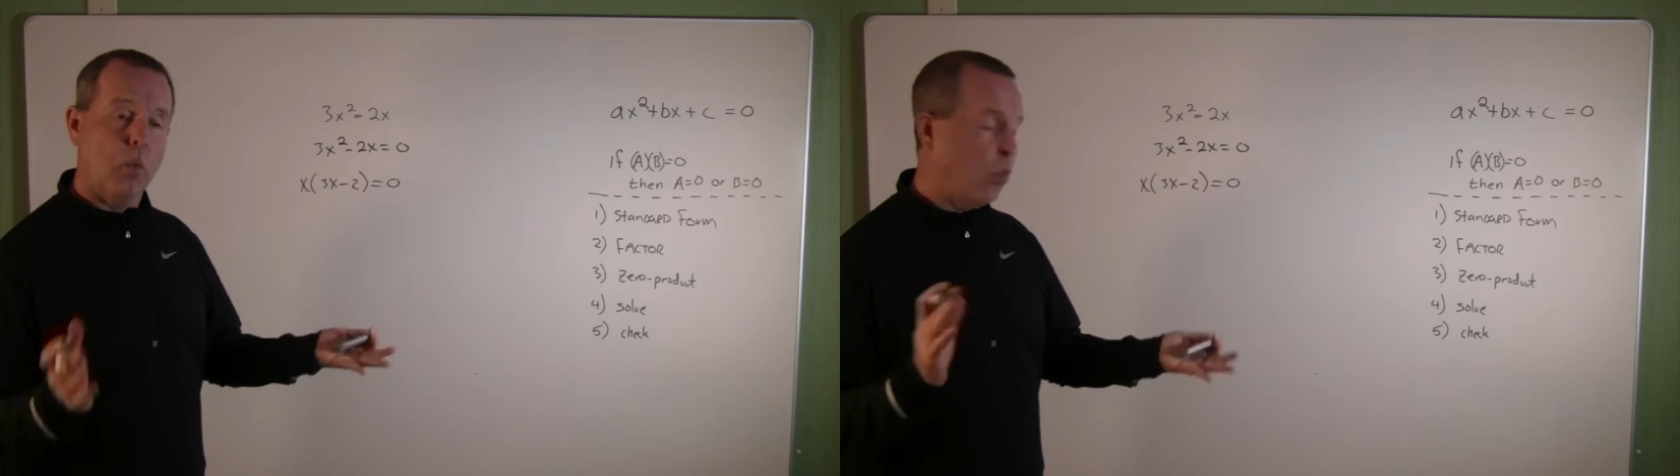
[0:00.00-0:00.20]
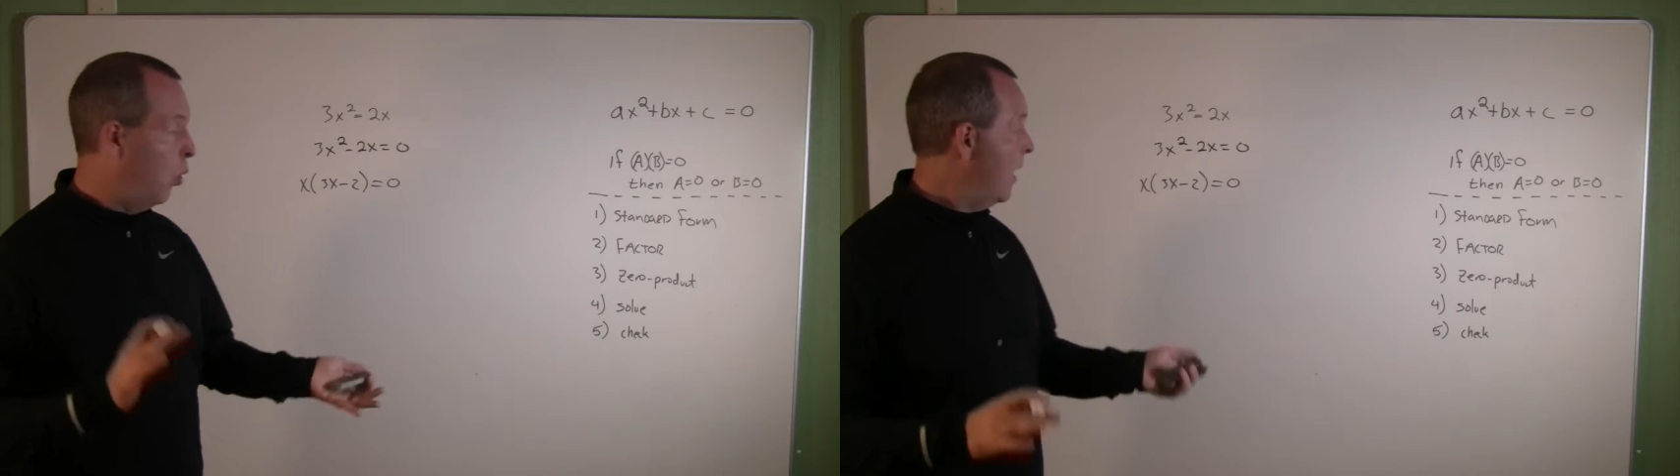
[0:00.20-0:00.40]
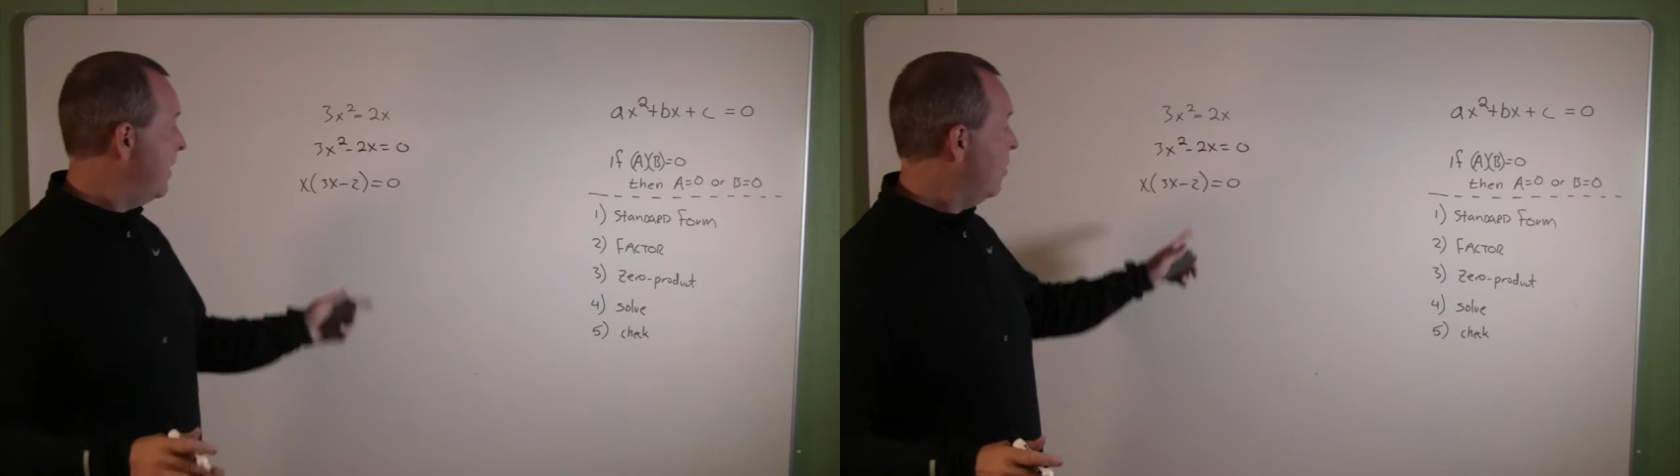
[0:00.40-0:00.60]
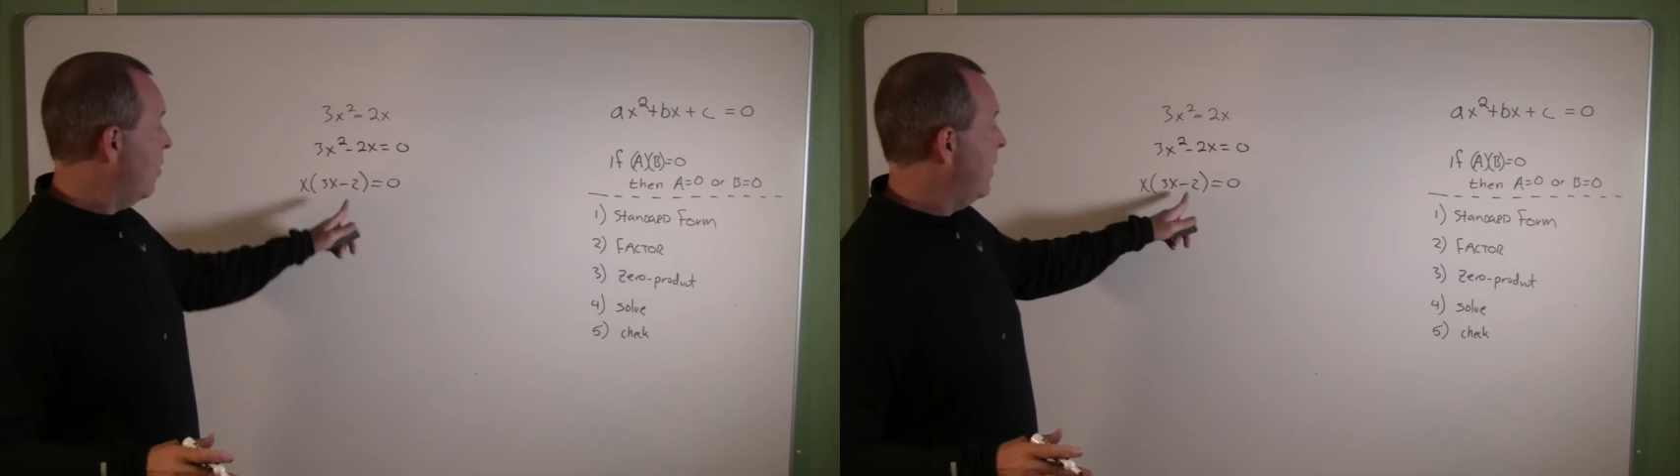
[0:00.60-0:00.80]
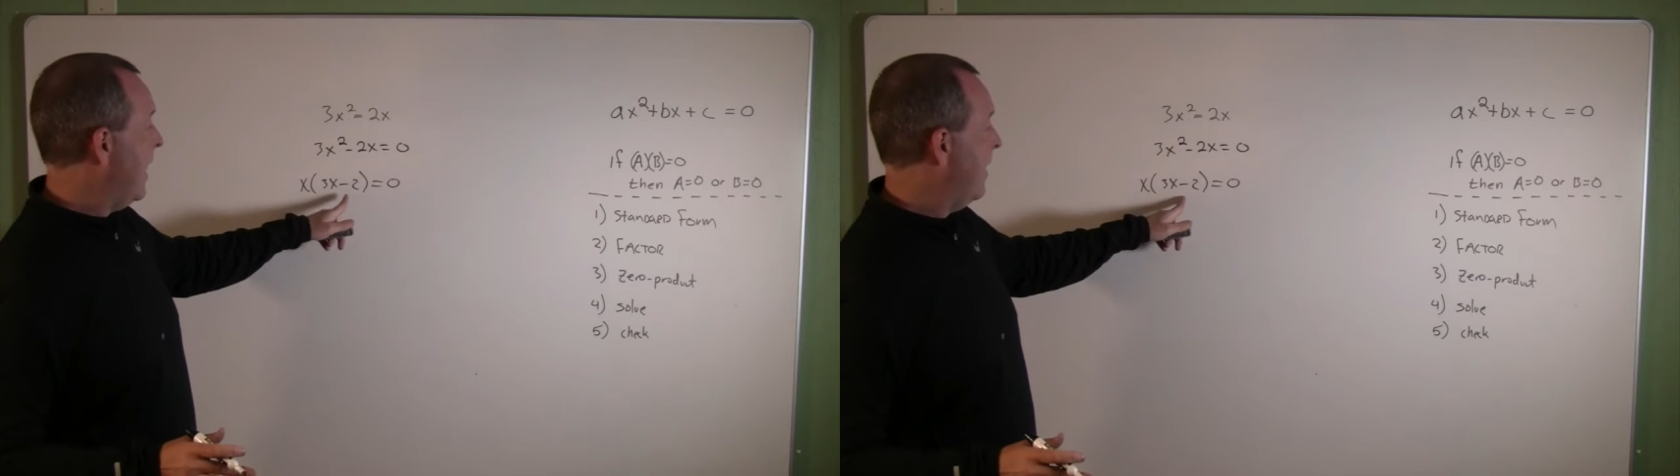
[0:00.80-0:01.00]
one
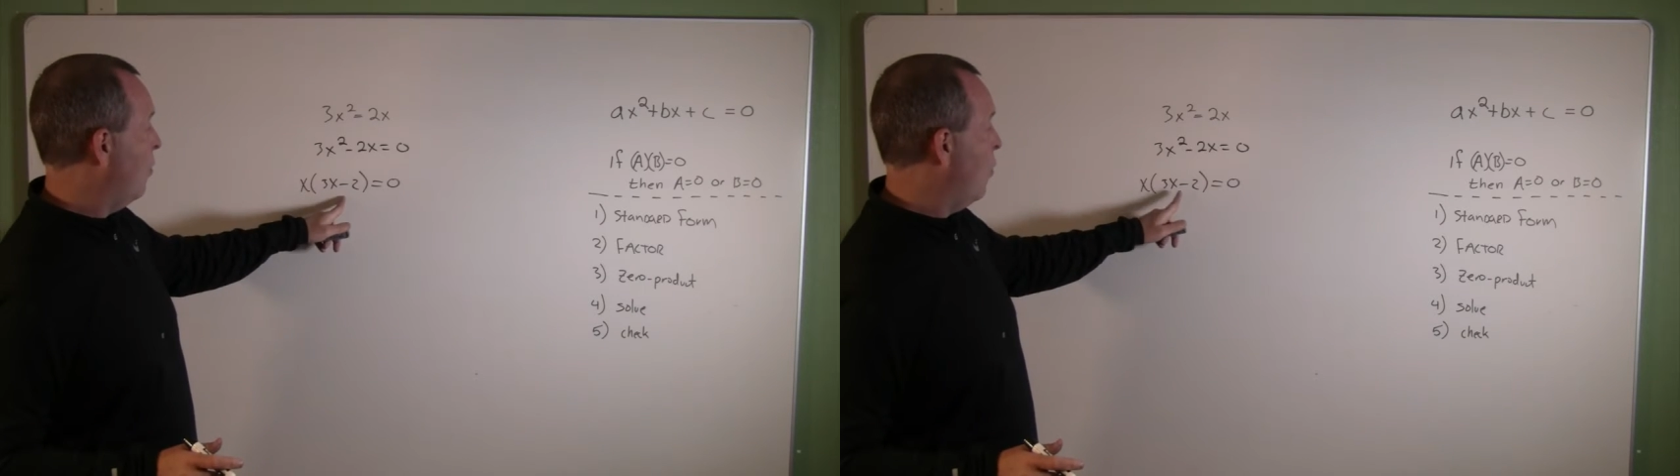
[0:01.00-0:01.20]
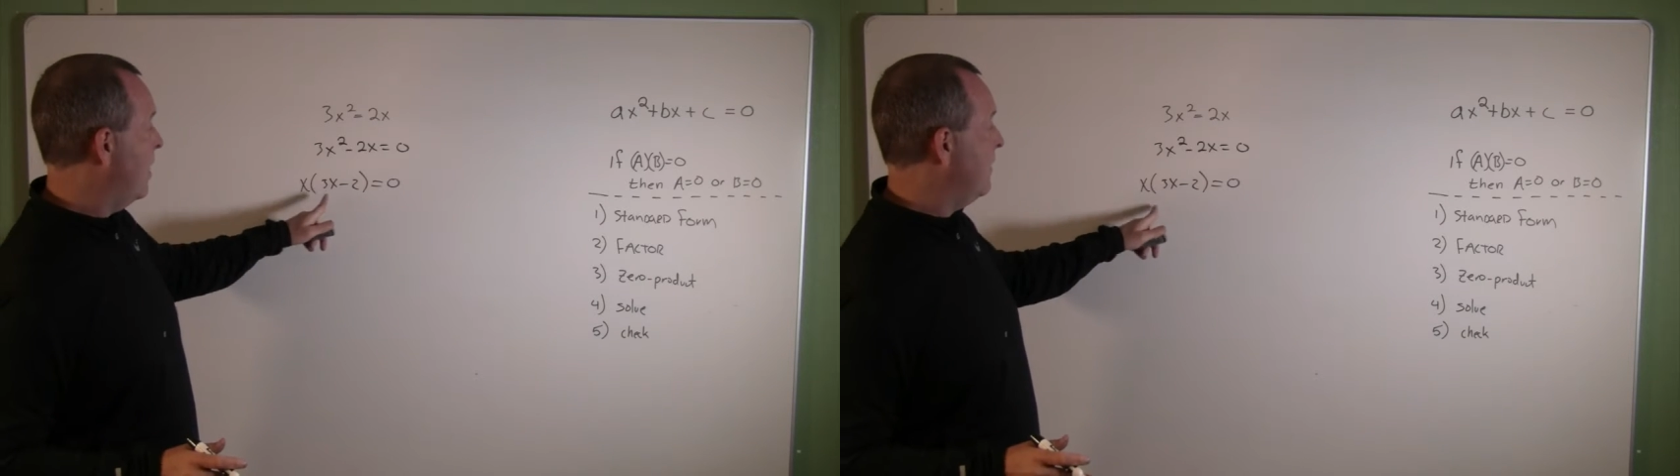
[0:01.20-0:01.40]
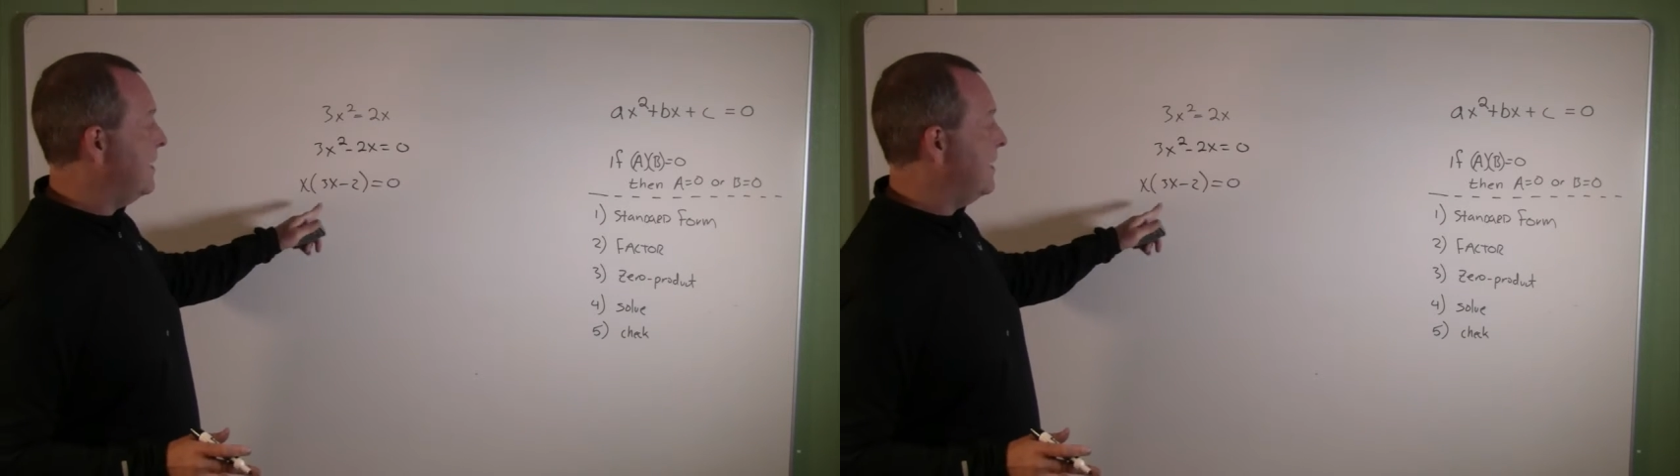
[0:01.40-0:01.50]
or one